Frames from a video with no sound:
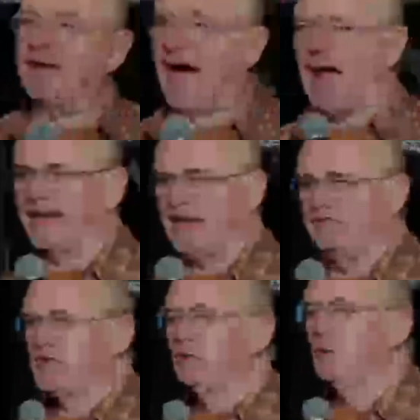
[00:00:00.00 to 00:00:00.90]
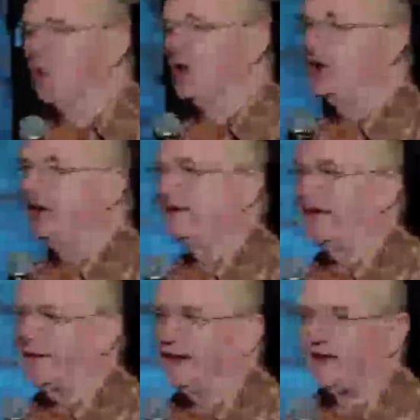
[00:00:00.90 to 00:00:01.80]
guy gives him a word
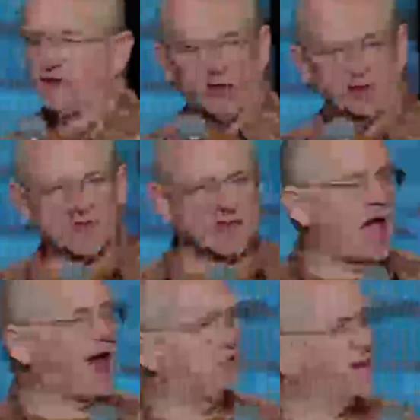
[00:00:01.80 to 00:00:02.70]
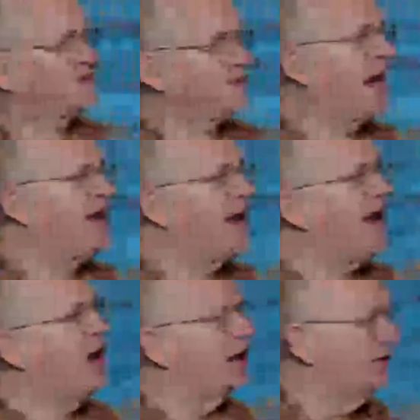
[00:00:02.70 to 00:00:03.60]
that turns his life upside
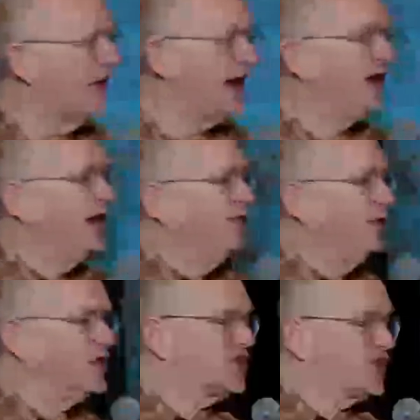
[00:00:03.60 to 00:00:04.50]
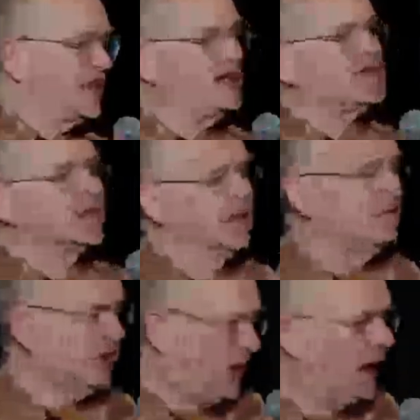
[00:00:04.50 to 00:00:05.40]
down and that the season
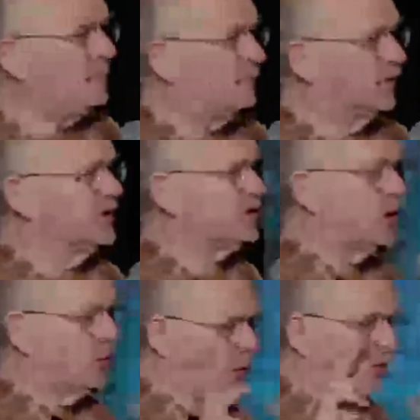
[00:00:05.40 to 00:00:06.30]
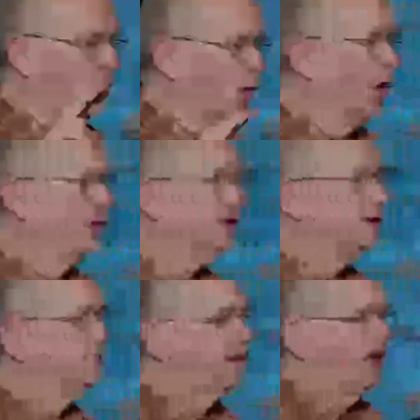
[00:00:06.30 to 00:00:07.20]
of comfort, quote unquote,
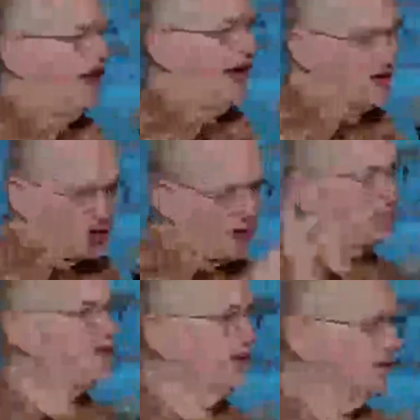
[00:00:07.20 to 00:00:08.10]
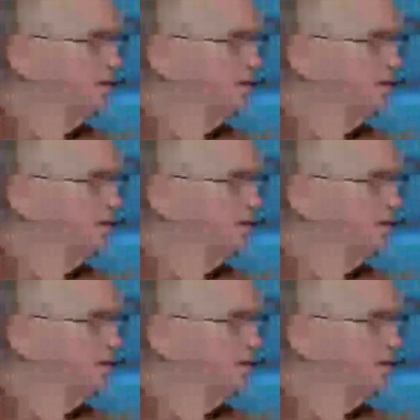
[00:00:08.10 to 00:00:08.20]
had shifted